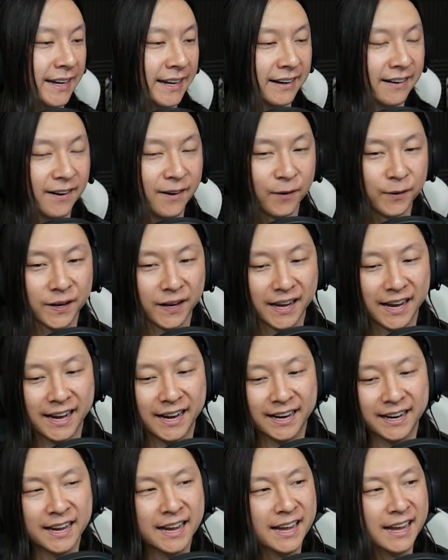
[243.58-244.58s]
it,
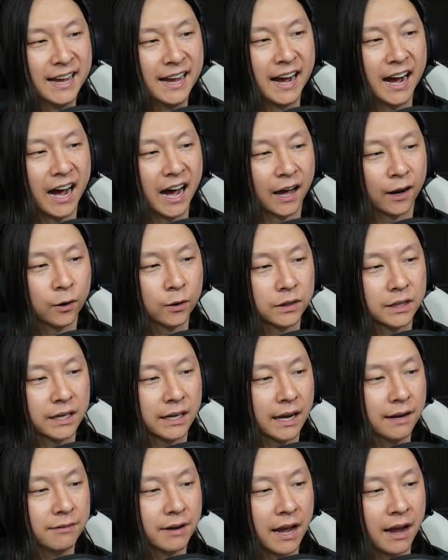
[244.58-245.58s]
okay. I don't
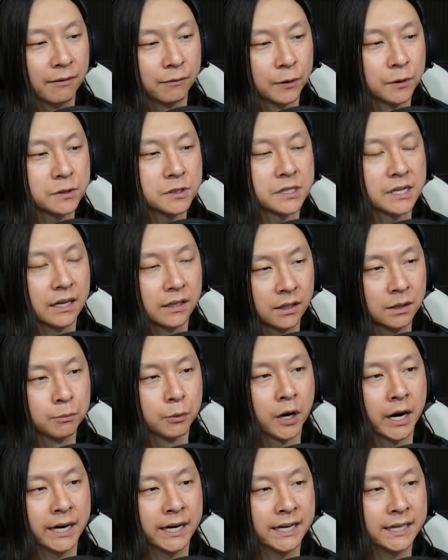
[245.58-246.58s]
think I've ever
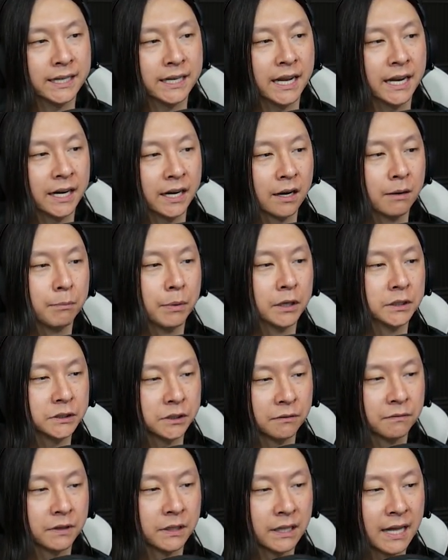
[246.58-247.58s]
celebrated getting a
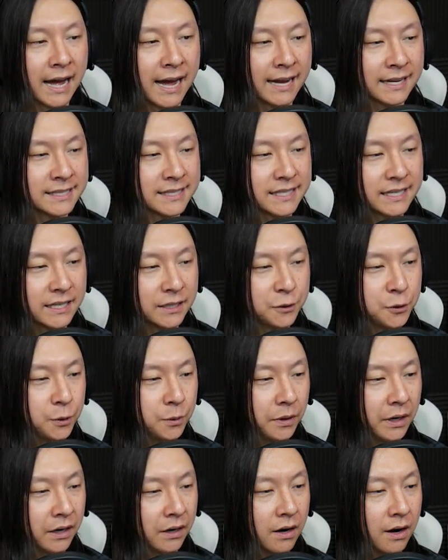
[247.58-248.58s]
bunch of glass
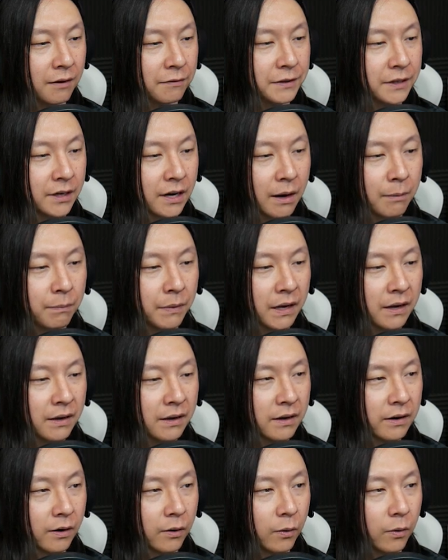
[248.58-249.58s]
into a coffee cup
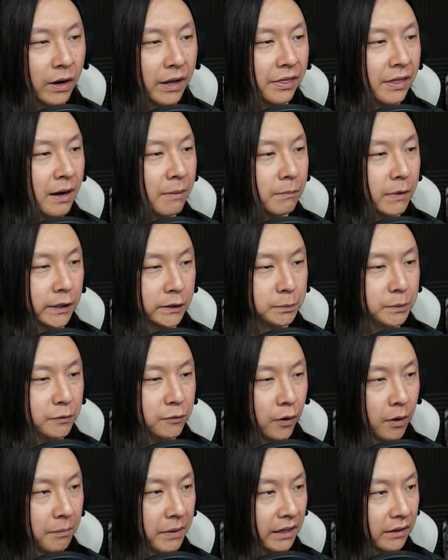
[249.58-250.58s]
quite that much
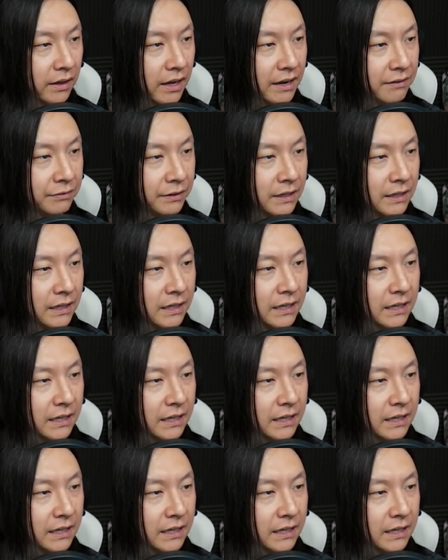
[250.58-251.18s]
before in my life.